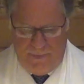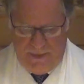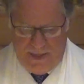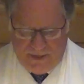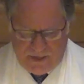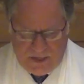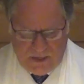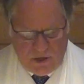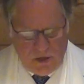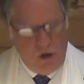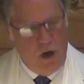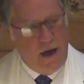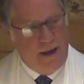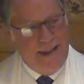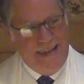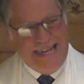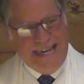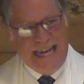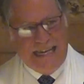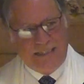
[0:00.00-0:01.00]
This is
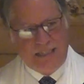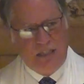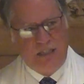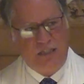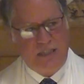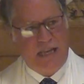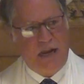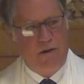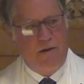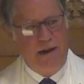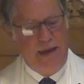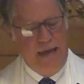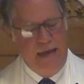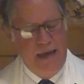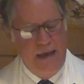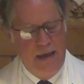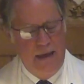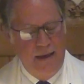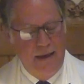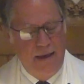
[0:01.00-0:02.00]
not a
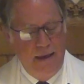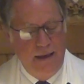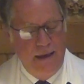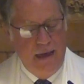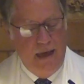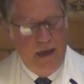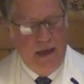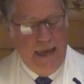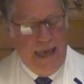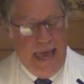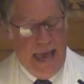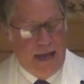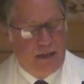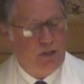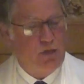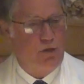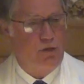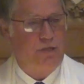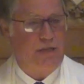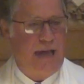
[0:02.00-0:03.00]
necessary
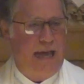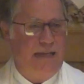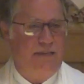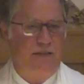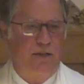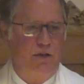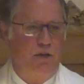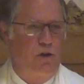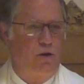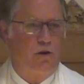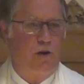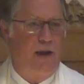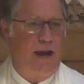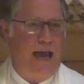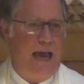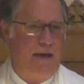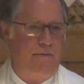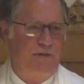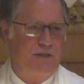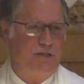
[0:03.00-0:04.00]
exercise that you're going to
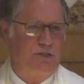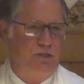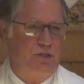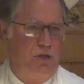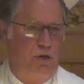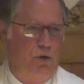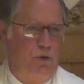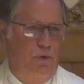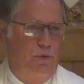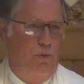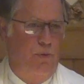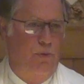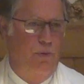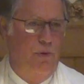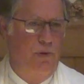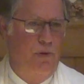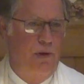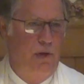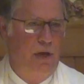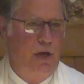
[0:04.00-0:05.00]
have us
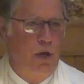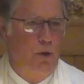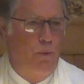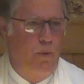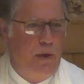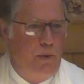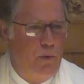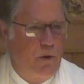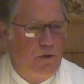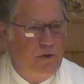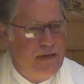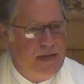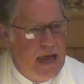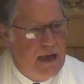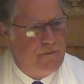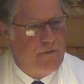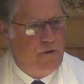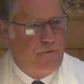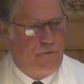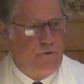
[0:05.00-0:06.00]
do. We will
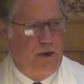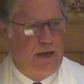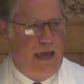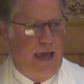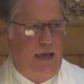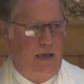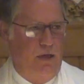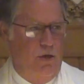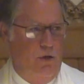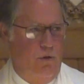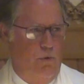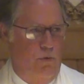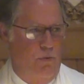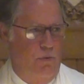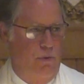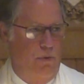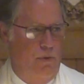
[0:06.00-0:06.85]
never forget you."